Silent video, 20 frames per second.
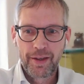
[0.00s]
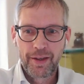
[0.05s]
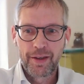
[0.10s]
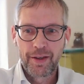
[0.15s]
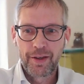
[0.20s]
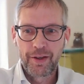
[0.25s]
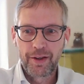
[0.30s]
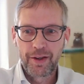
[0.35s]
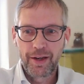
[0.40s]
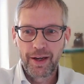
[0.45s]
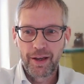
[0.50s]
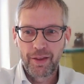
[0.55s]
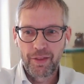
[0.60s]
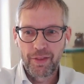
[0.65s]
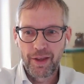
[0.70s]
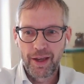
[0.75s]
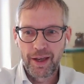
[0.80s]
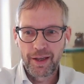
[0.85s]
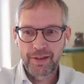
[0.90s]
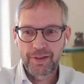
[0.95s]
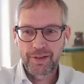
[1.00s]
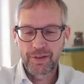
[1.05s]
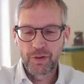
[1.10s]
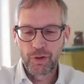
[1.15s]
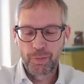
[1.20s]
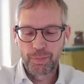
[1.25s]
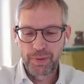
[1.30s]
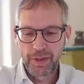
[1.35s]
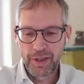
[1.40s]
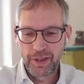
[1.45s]
and that
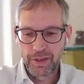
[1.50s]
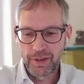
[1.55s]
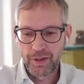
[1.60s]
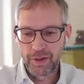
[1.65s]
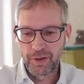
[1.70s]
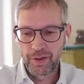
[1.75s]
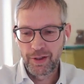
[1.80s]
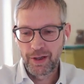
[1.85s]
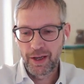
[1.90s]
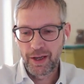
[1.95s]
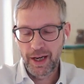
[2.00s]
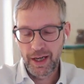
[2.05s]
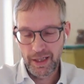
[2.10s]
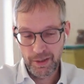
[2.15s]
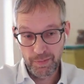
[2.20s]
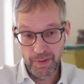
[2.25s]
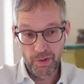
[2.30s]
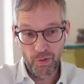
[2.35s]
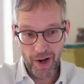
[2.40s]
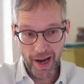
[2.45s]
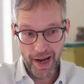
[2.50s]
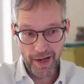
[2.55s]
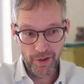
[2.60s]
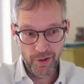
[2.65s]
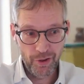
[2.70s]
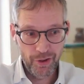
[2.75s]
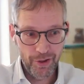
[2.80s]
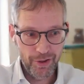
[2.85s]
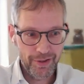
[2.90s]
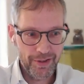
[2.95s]
opinion has been
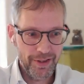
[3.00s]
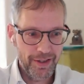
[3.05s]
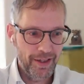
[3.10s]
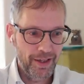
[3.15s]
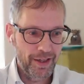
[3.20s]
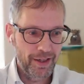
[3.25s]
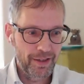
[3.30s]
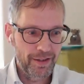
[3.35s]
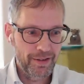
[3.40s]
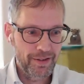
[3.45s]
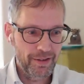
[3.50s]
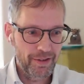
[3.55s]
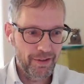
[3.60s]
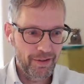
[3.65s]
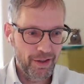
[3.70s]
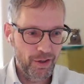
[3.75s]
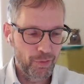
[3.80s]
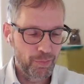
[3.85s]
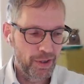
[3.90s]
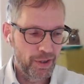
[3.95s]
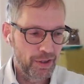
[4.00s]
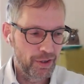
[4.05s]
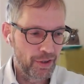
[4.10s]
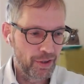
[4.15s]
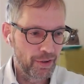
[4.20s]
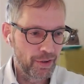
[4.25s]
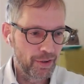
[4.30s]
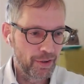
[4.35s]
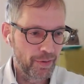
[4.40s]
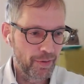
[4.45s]
rendered, and that
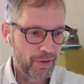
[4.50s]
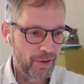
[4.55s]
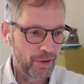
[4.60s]
opinion